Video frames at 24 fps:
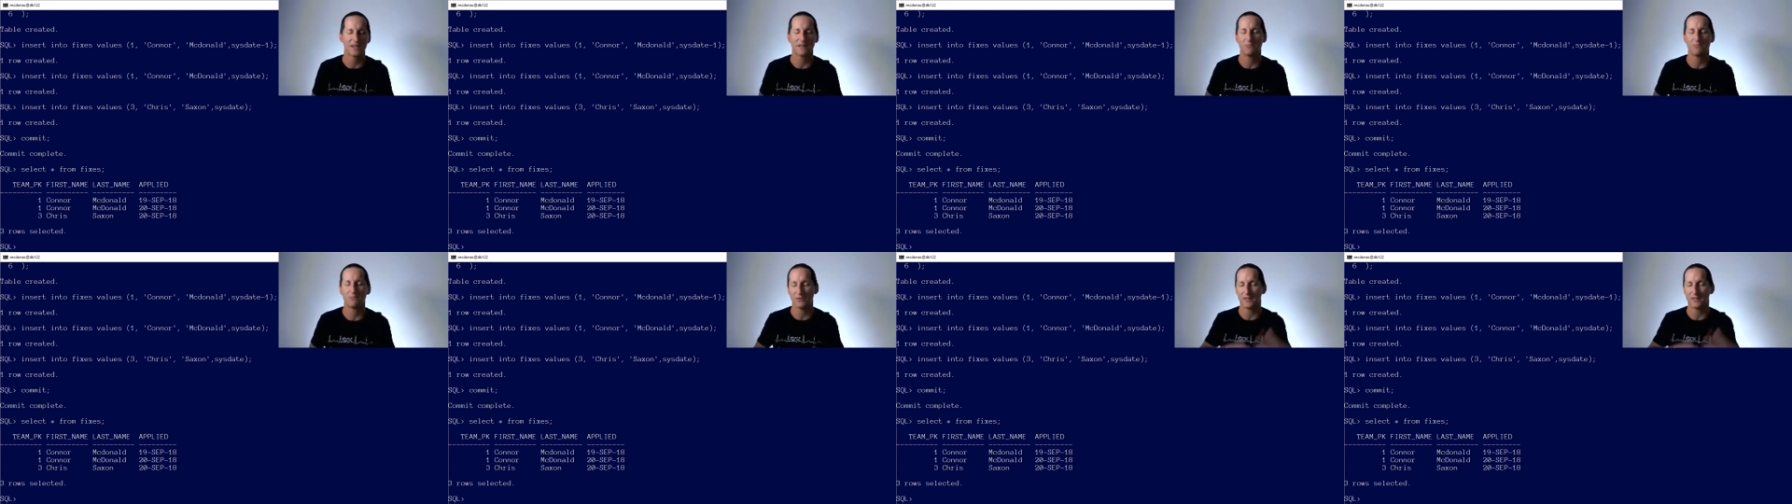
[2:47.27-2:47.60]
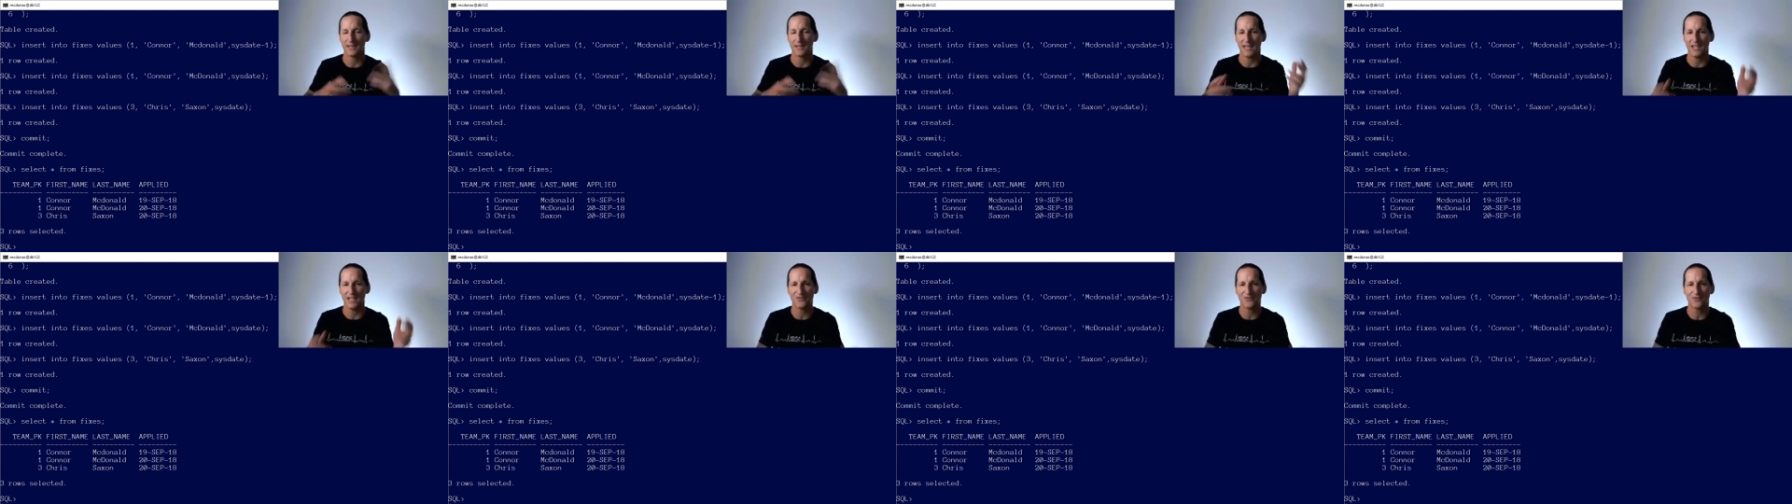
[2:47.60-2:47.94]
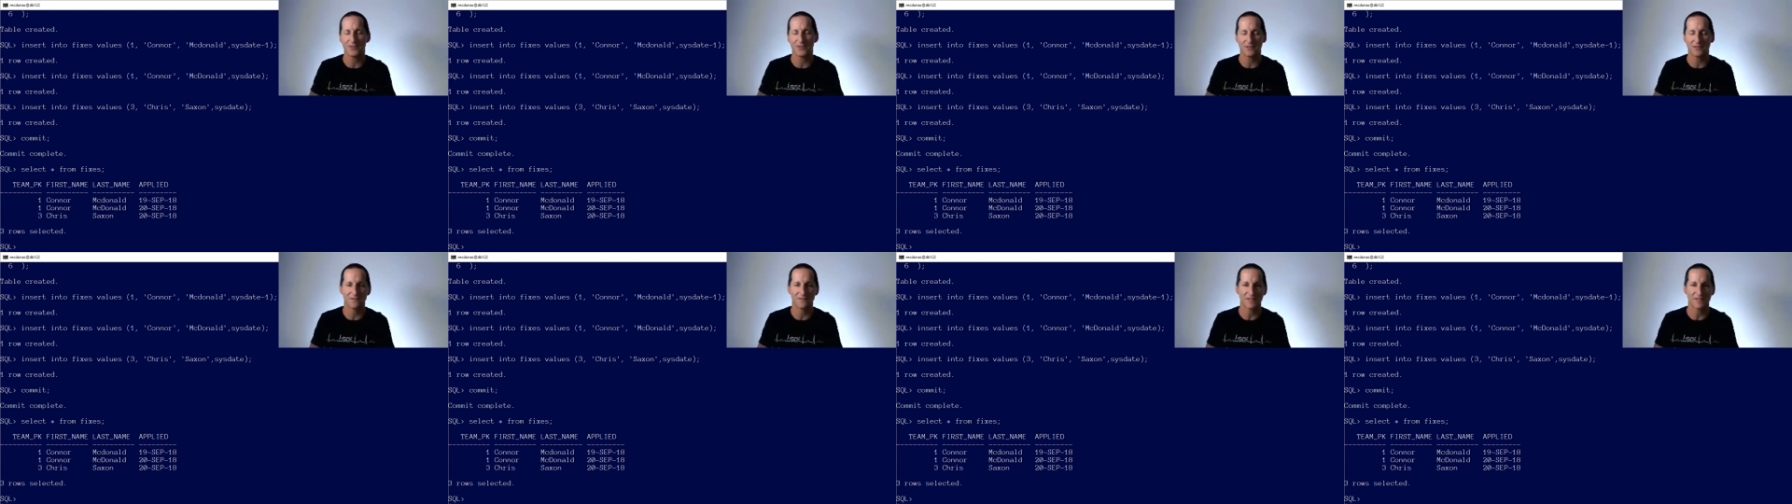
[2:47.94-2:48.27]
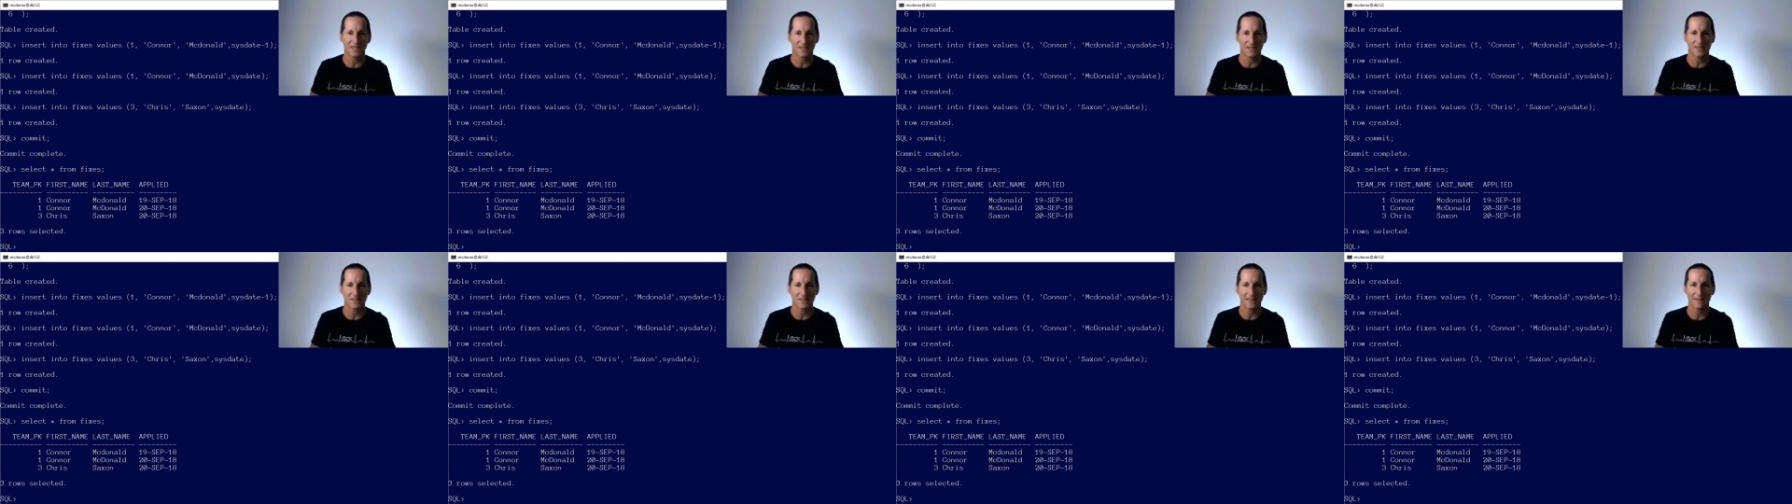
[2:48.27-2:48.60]
I put an entry in the
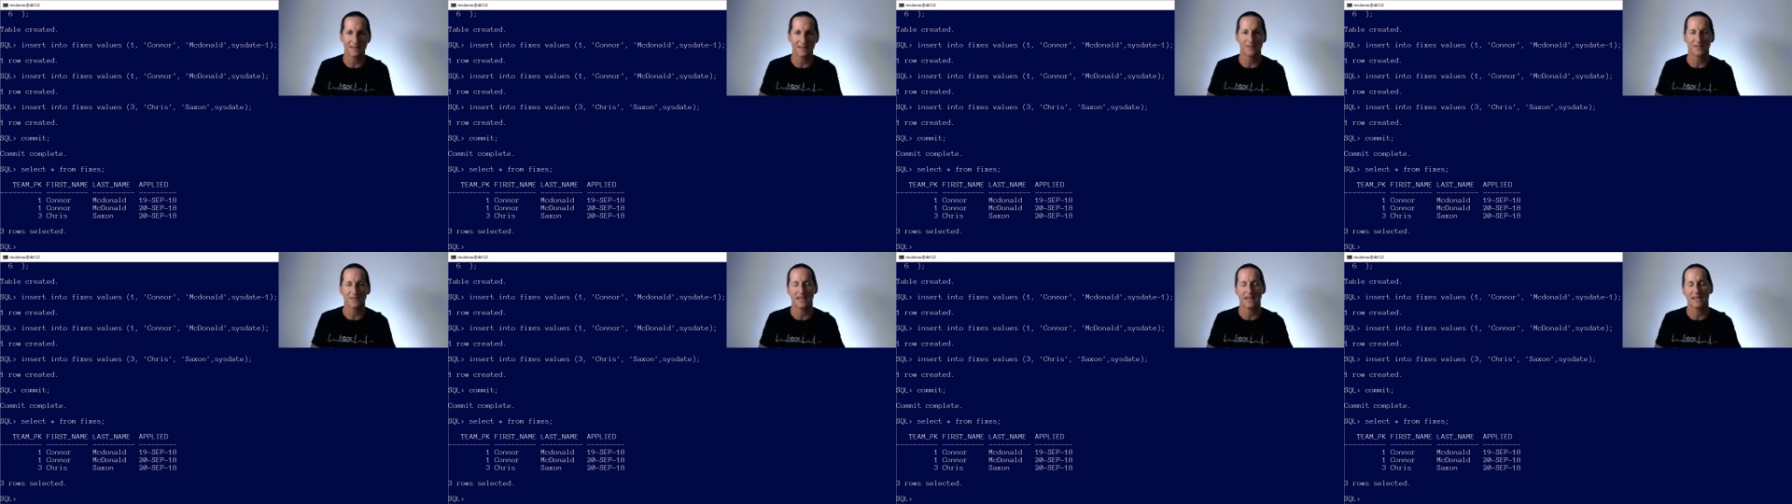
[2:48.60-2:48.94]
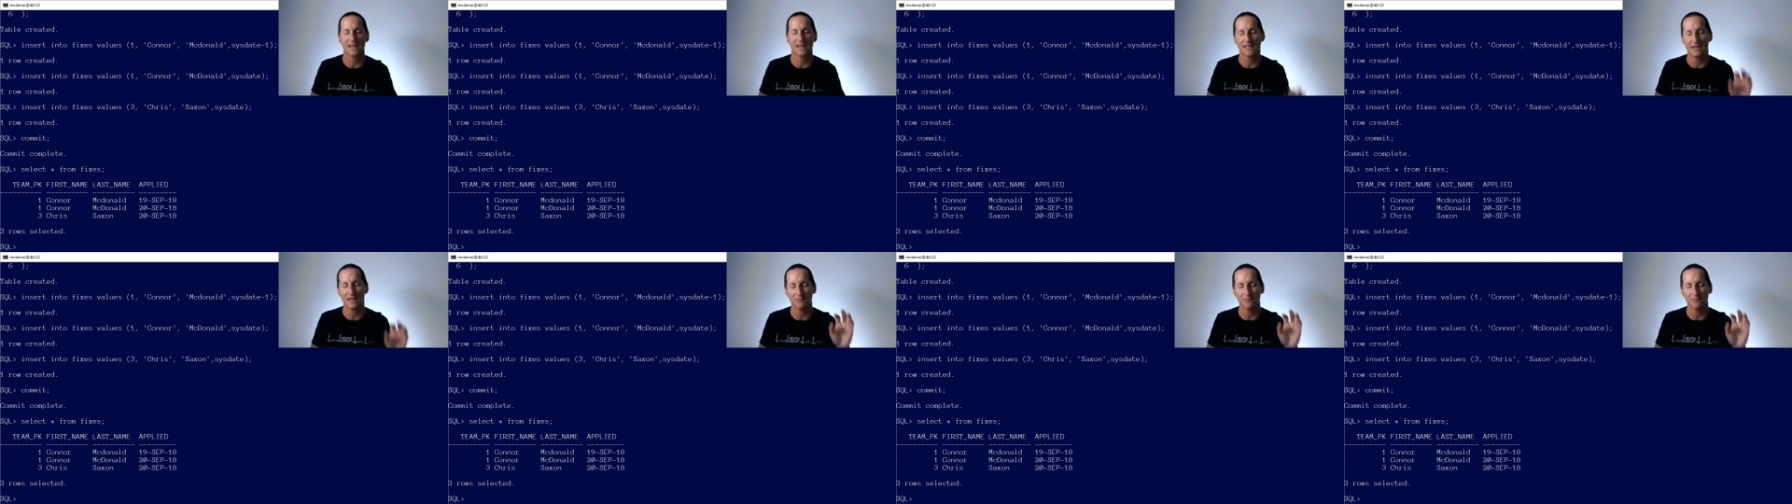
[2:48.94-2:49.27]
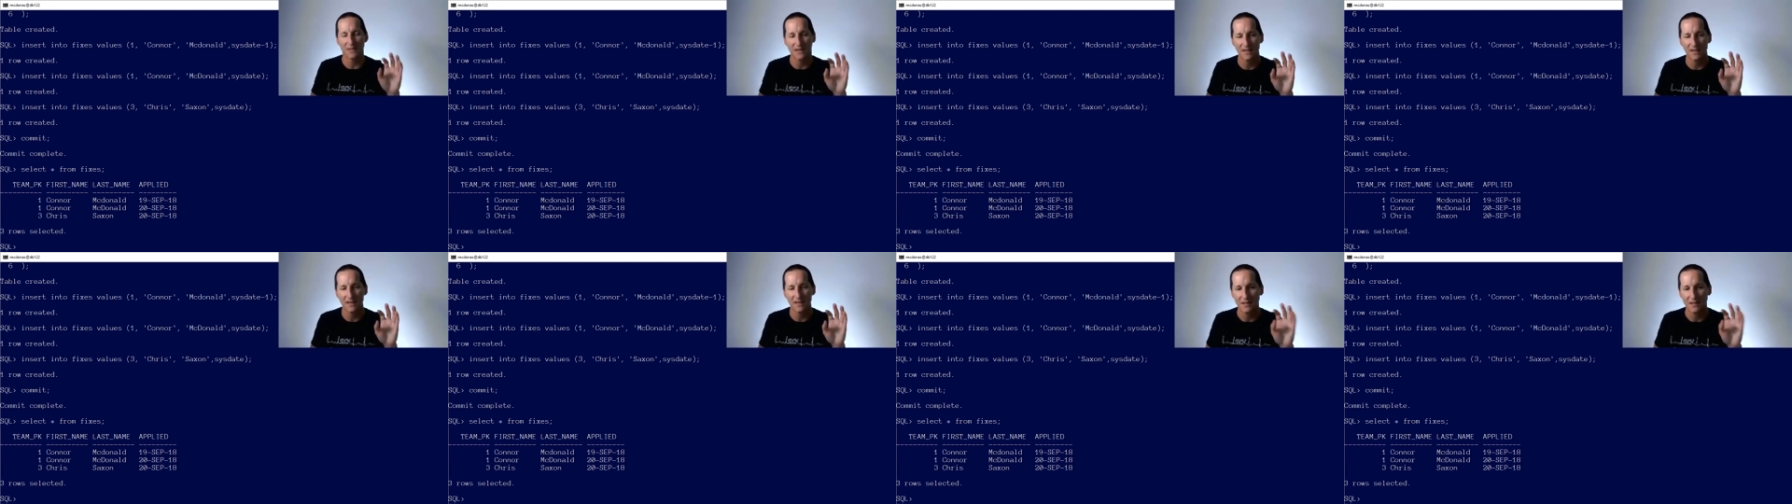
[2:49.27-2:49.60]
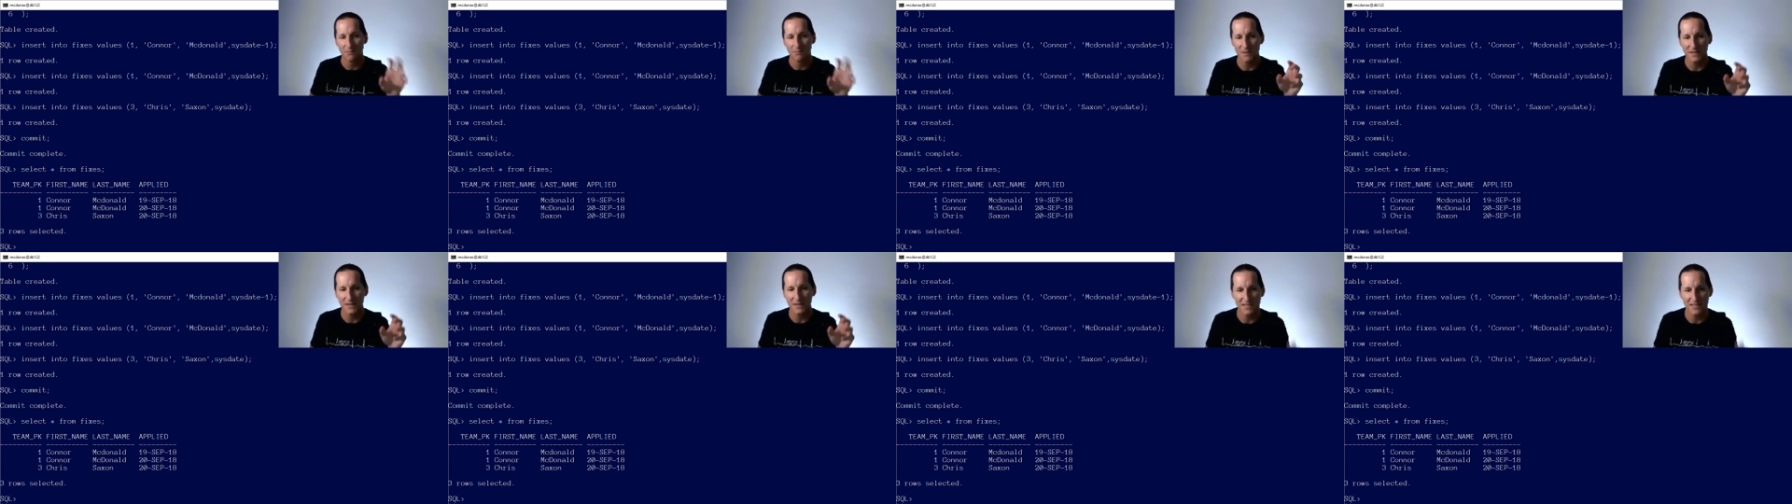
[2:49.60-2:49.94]
fixes table saying, yep,
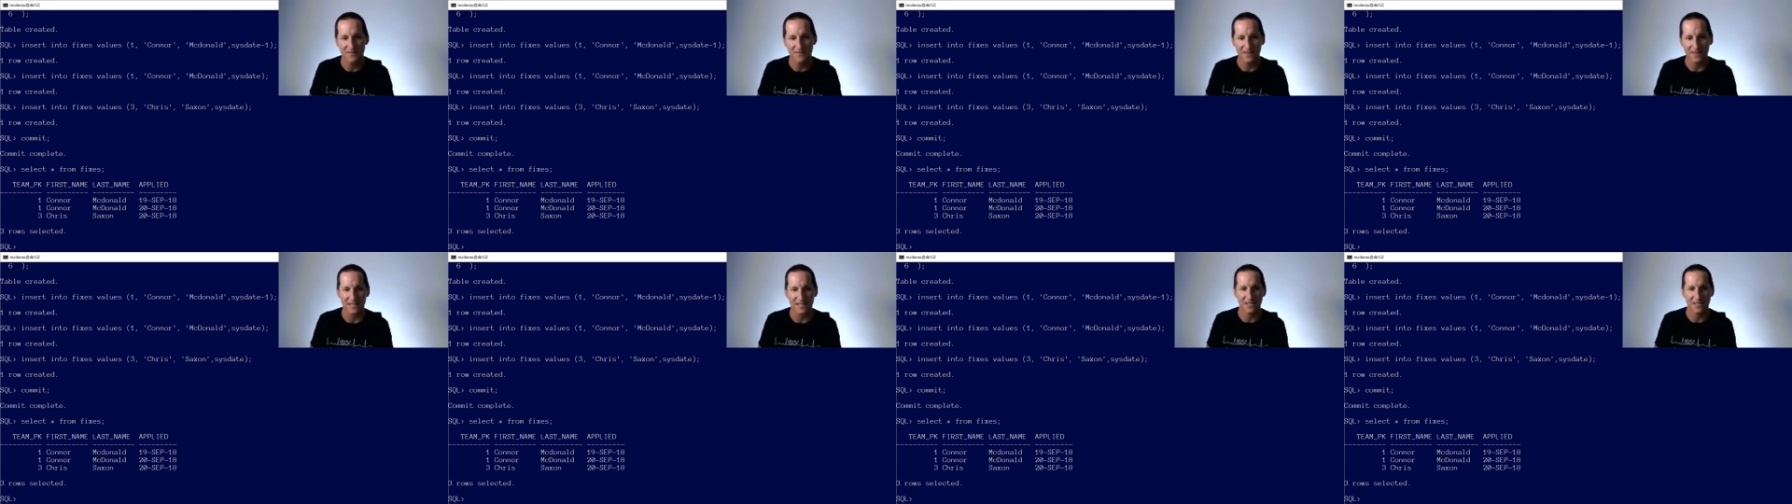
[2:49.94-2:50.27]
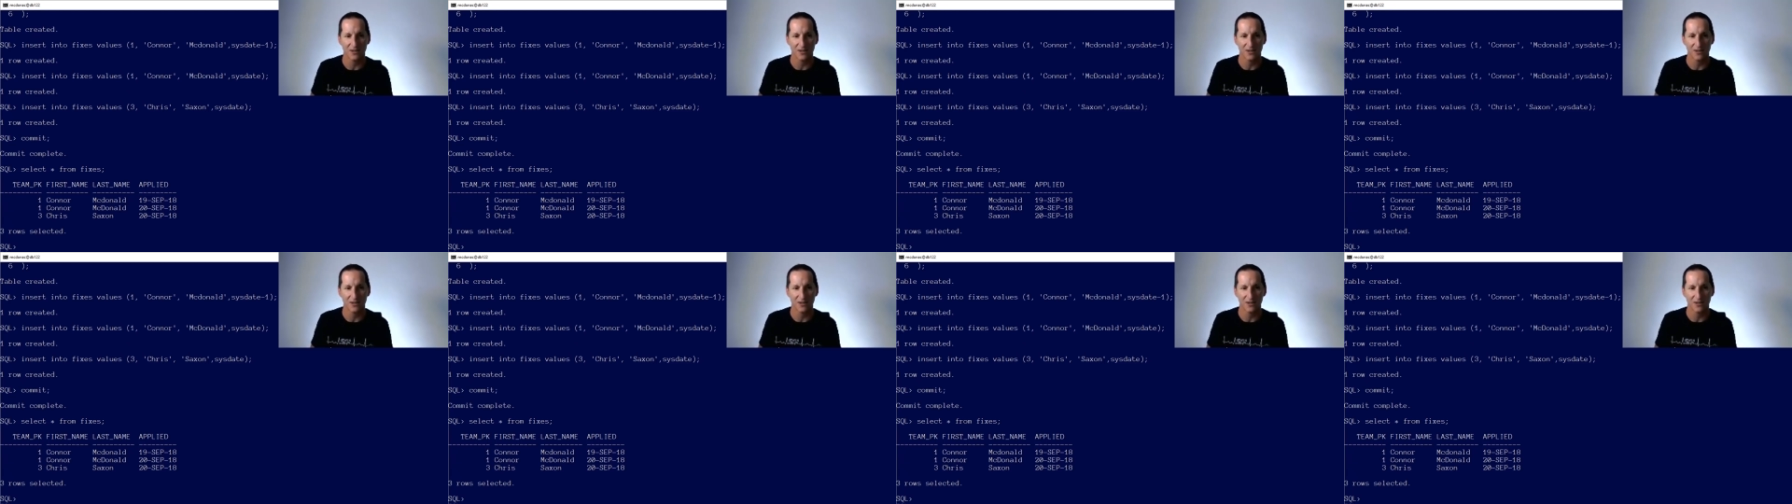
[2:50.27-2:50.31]
please fix